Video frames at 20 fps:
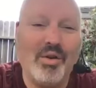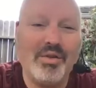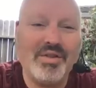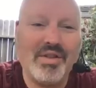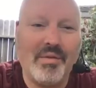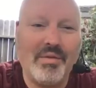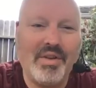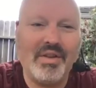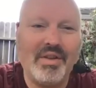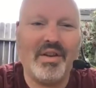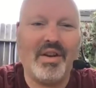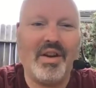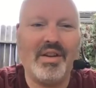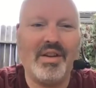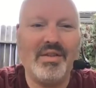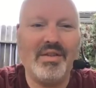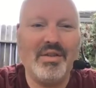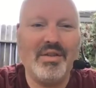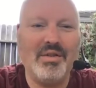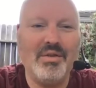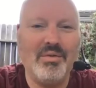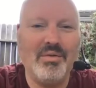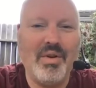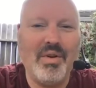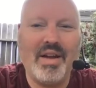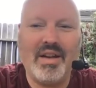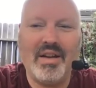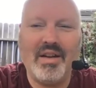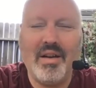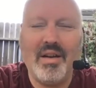something that I can do
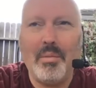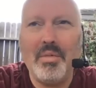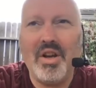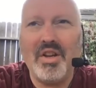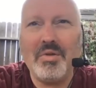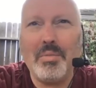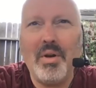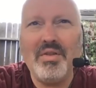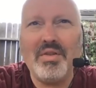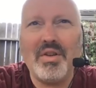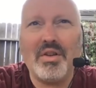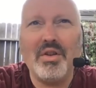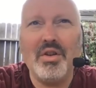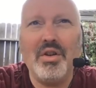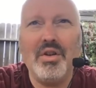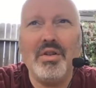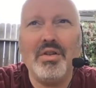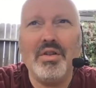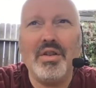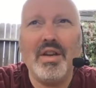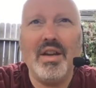regularly. I mean, I suppose I could